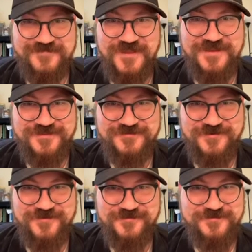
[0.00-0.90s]
Hey
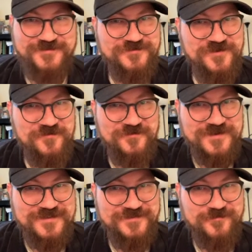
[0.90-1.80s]
trainers, you know who
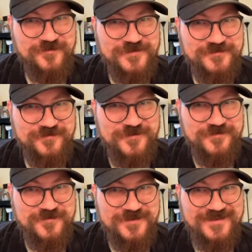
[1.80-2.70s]
it is, Professor
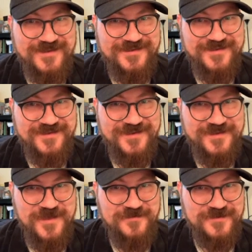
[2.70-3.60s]
Pokemon,
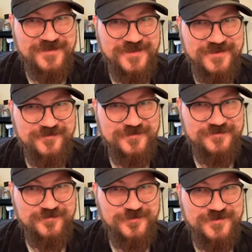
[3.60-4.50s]
aka AlaKaHamm, here
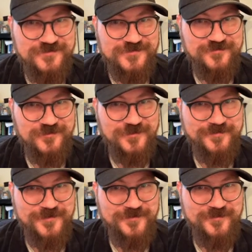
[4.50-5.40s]
to bring you some more
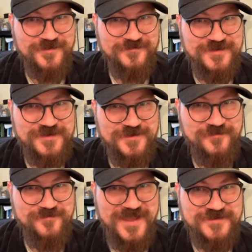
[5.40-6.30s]
Pokemon
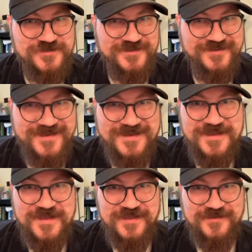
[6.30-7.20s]
video magic.
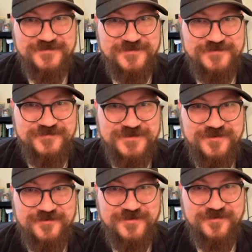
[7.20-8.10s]
And in this
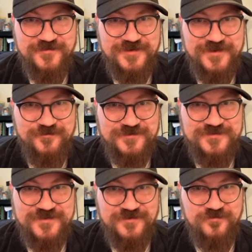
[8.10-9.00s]
video, I thought that I would
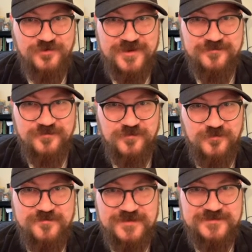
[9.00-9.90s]
take a break from the
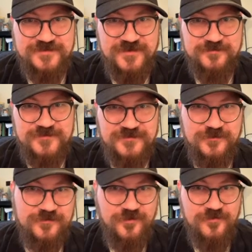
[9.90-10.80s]
Remix Cup to
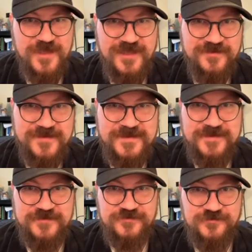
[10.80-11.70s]
do a throwback
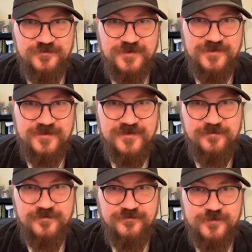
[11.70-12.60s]
to a
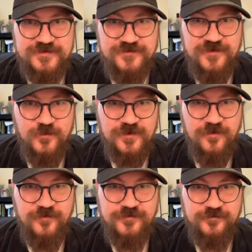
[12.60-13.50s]
couple of weeks ago when
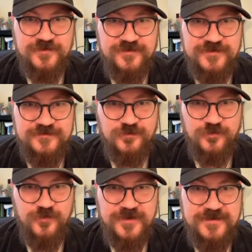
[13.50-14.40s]
all three leagues
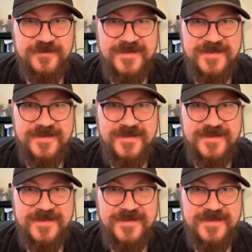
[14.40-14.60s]
were running,